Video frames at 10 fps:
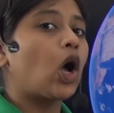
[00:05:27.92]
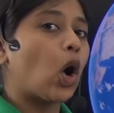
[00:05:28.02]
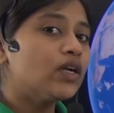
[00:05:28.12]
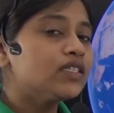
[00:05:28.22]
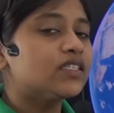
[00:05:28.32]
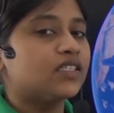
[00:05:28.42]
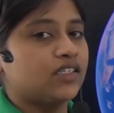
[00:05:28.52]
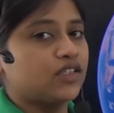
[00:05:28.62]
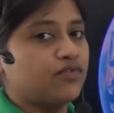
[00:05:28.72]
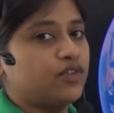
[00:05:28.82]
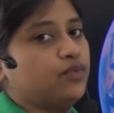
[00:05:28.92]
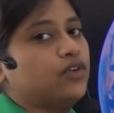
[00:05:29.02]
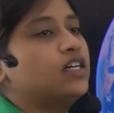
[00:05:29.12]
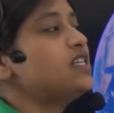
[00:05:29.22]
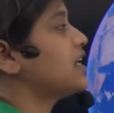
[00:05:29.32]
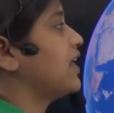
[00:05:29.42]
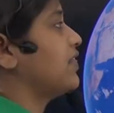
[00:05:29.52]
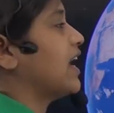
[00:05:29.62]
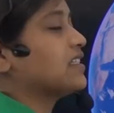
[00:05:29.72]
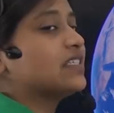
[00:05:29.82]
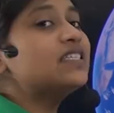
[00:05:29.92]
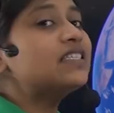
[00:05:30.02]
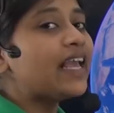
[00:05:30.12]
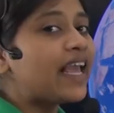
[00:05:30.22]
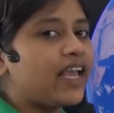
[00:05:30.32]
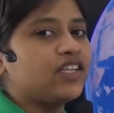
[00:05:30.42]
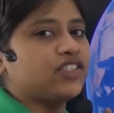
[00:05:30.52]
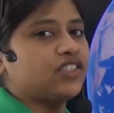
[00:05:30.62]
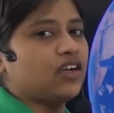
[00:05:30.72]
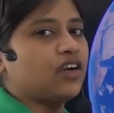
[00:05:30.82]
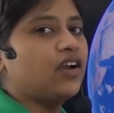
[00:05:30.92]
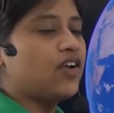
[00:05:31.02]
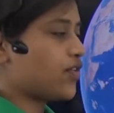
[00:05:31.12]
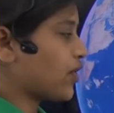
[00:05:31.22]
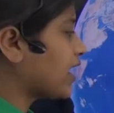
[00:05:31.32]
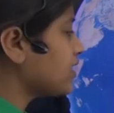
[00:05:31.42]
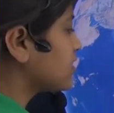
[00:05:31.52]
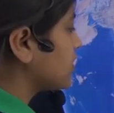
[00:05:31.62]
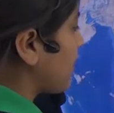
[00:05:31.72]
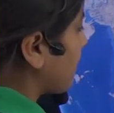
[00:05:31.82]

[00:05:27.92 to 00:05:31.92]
continent of the world and that is Asia, right?